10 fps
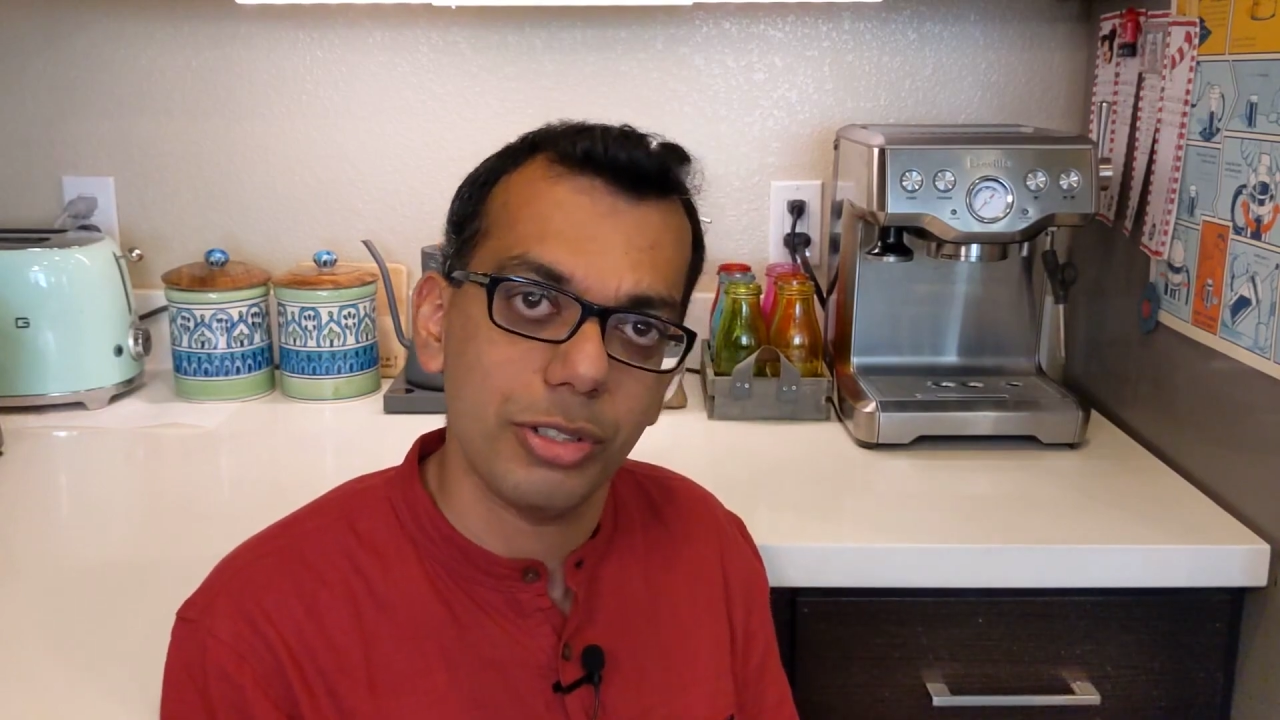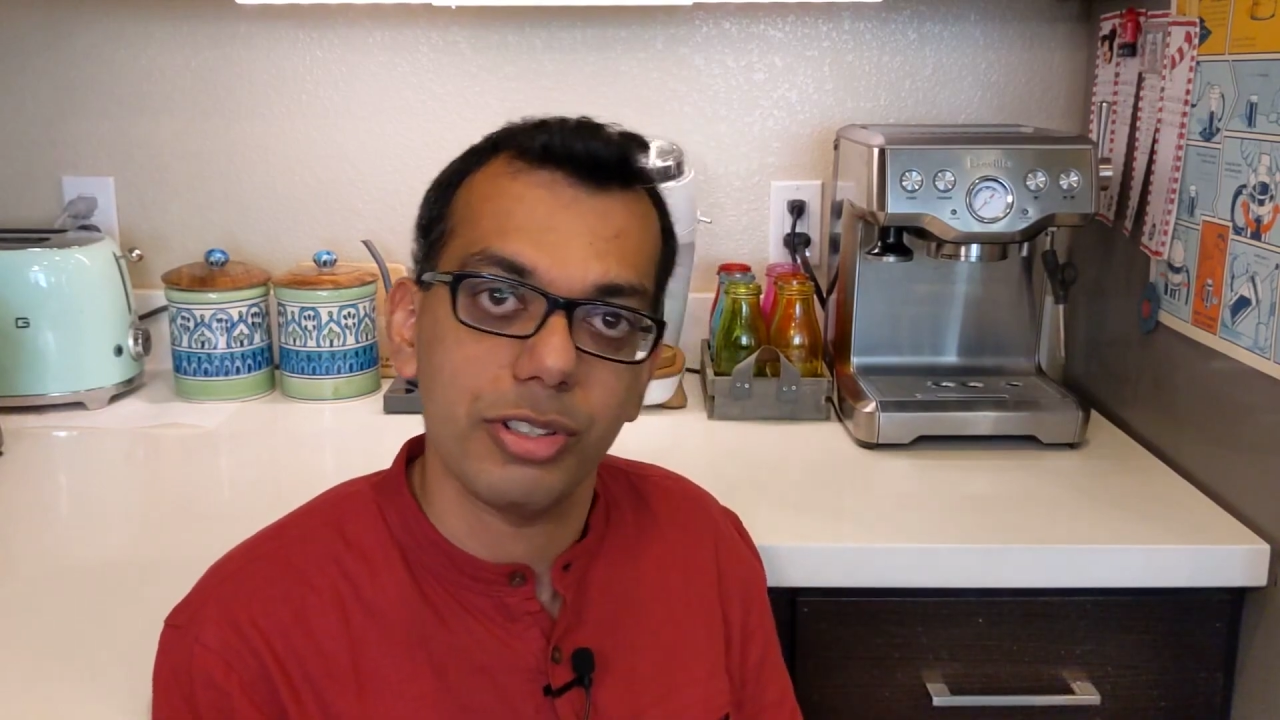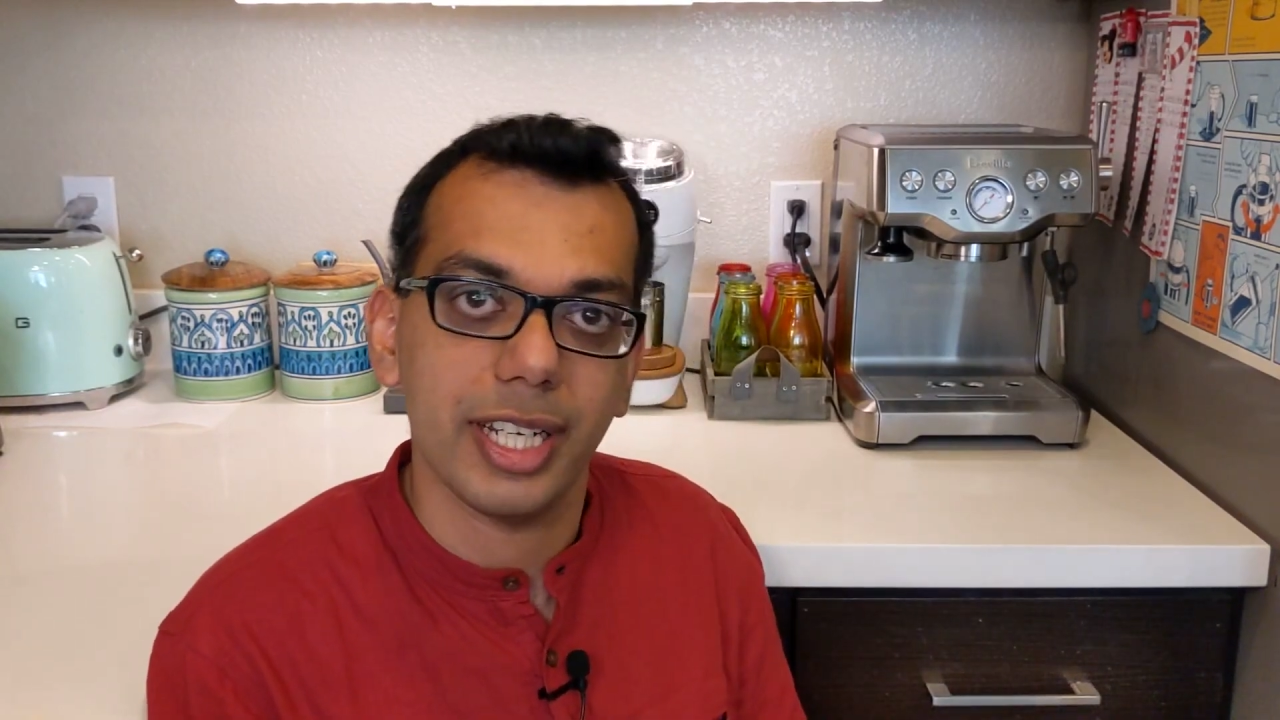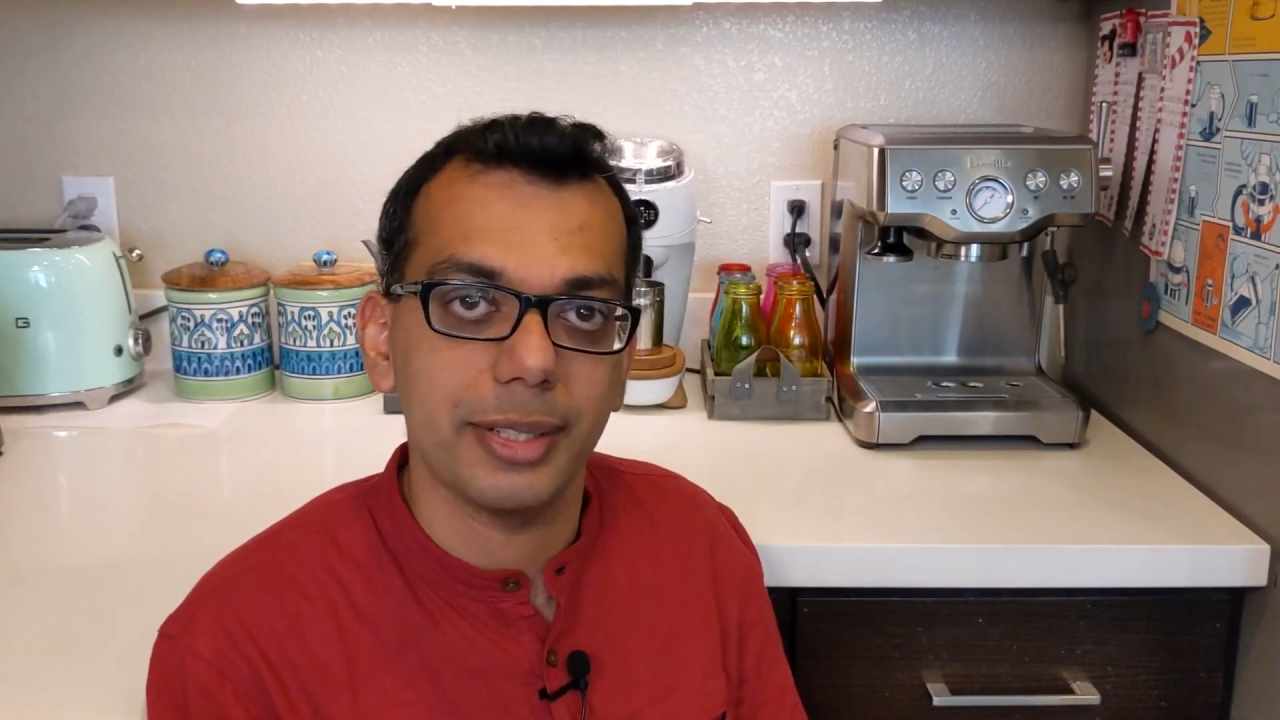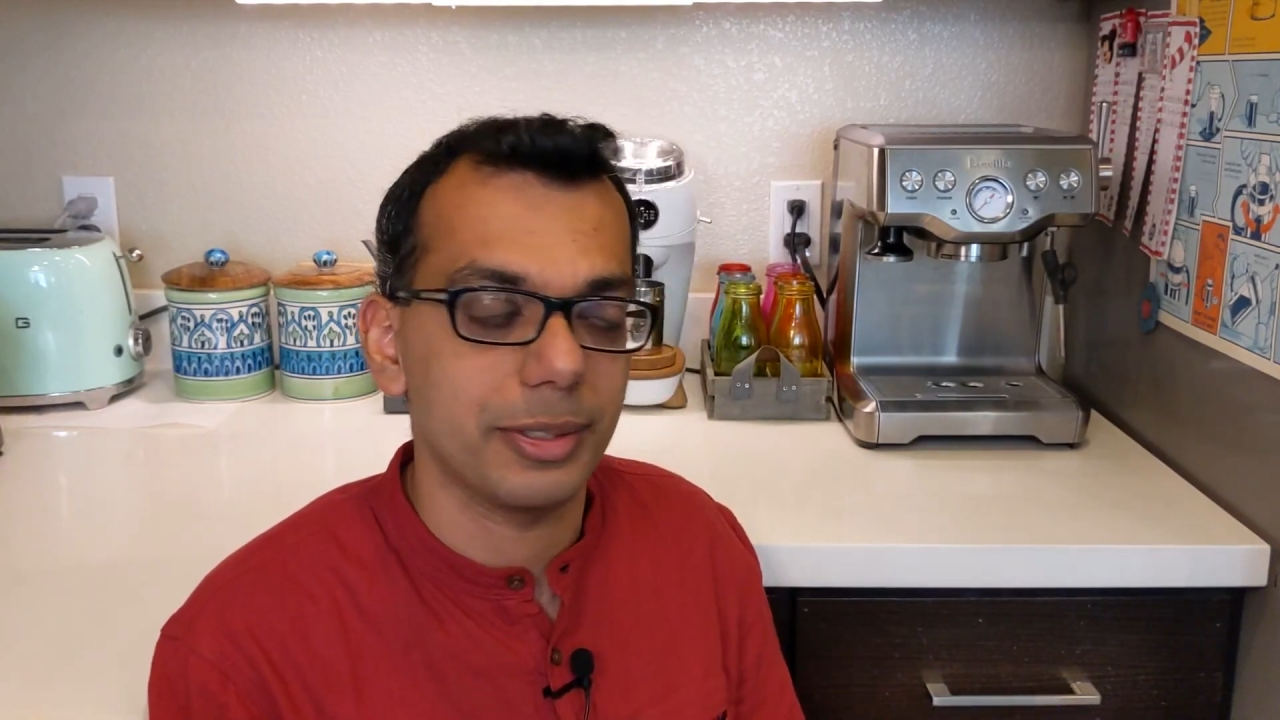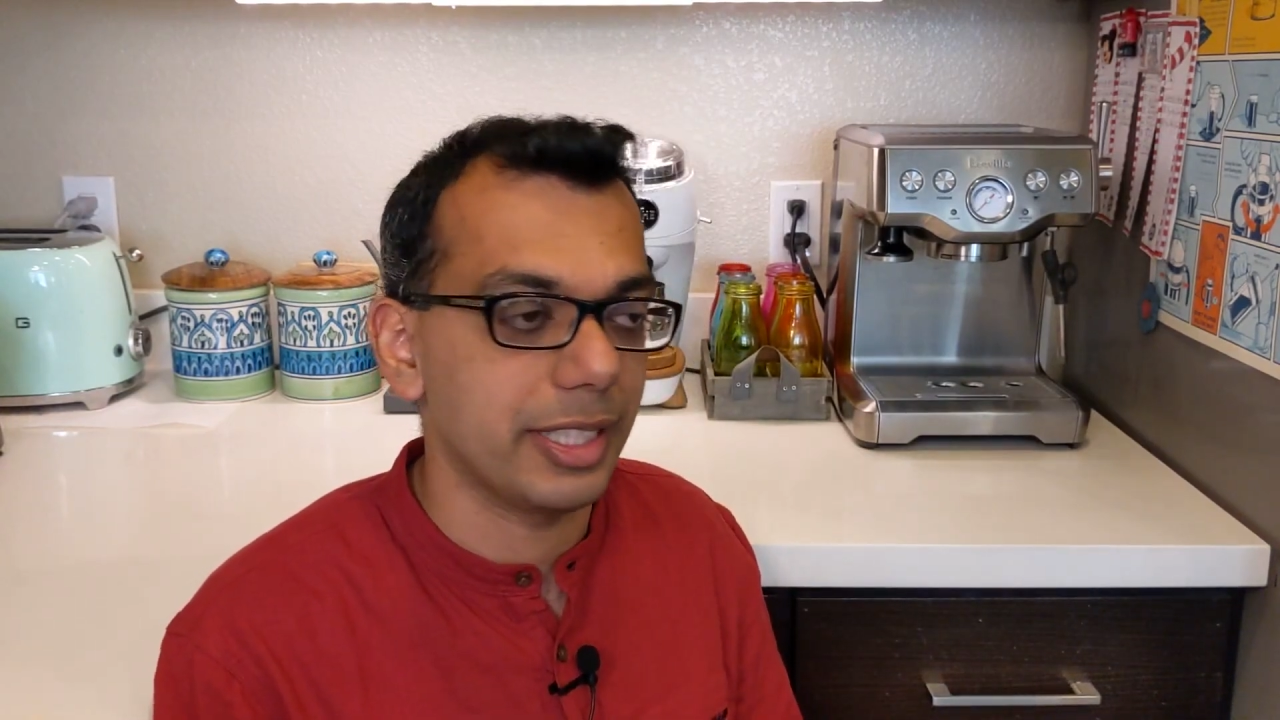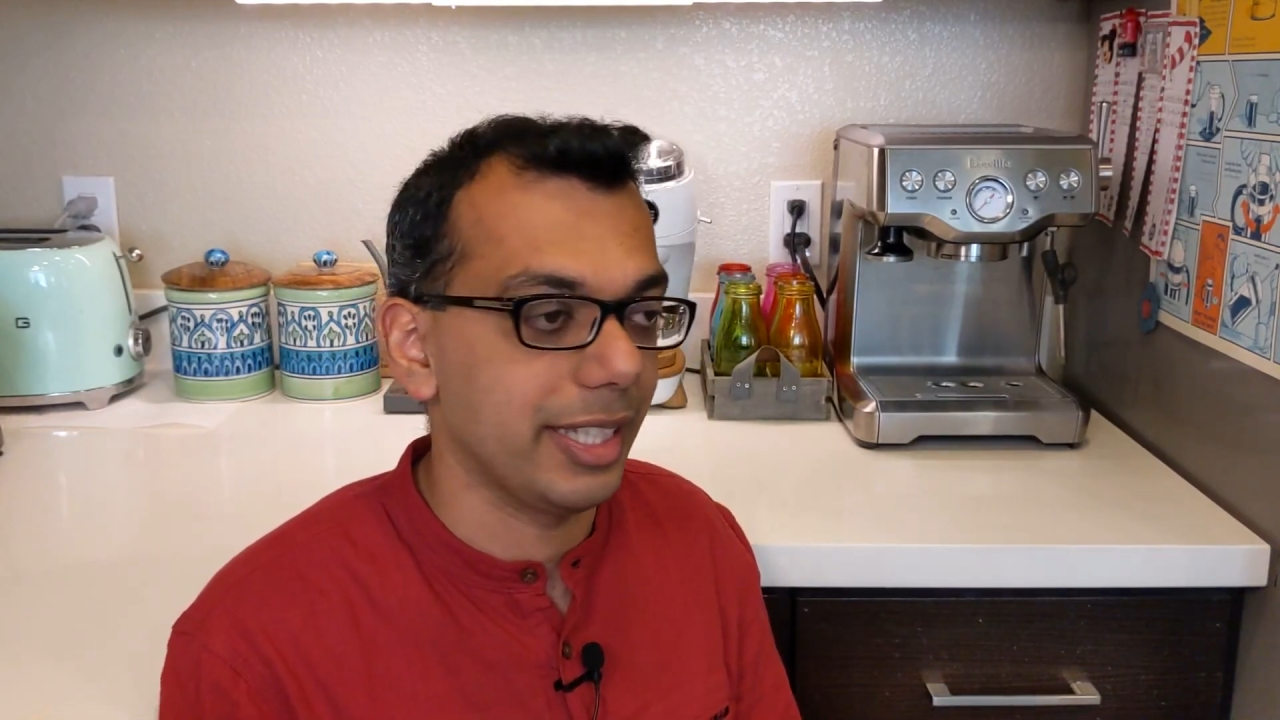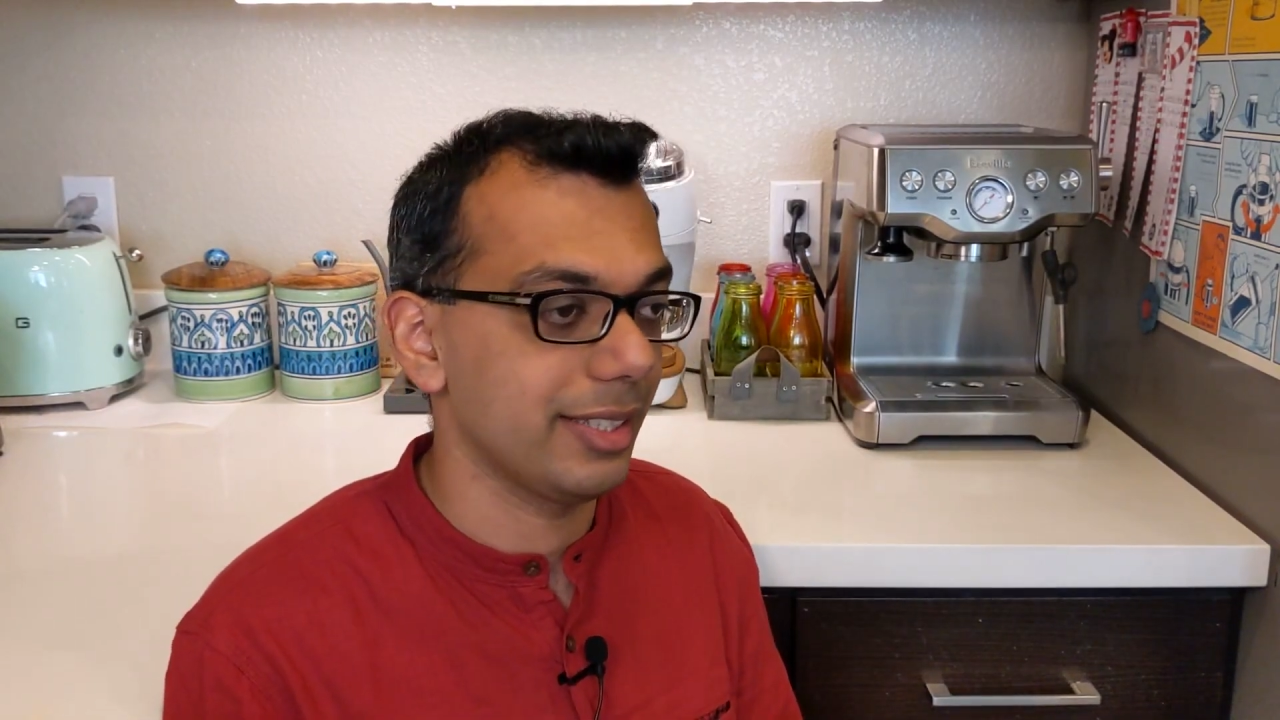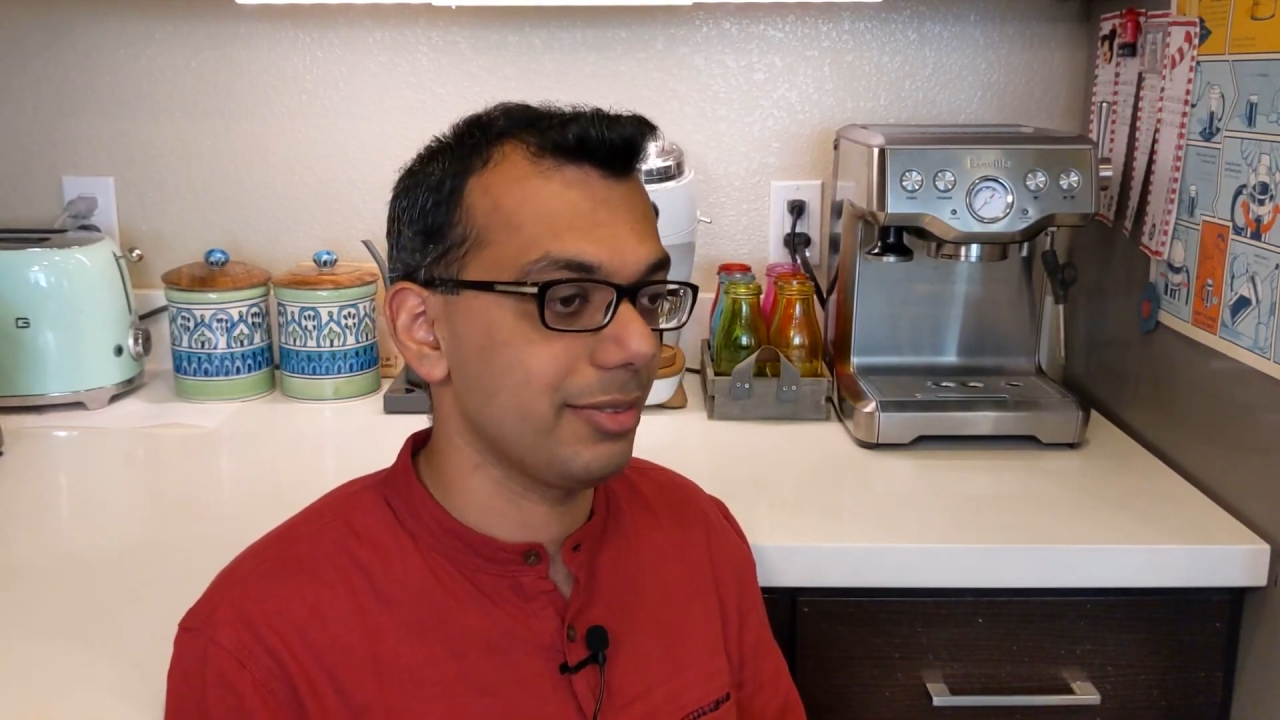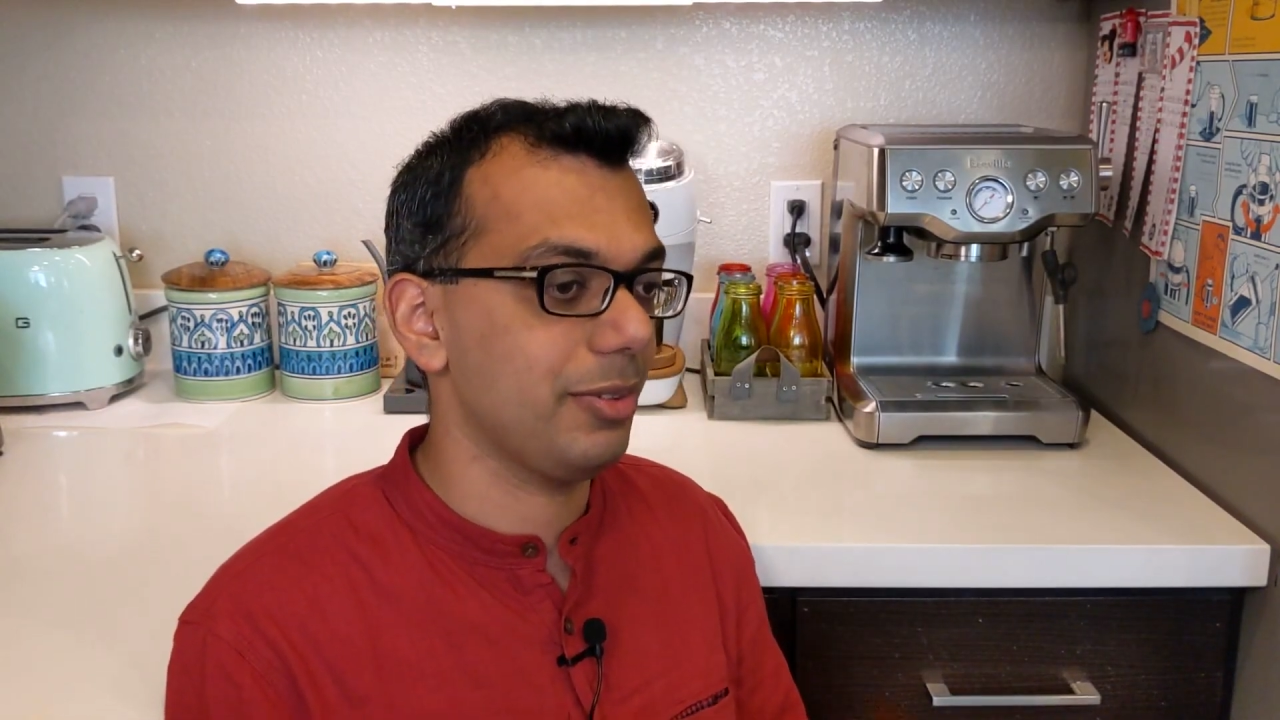to try out things.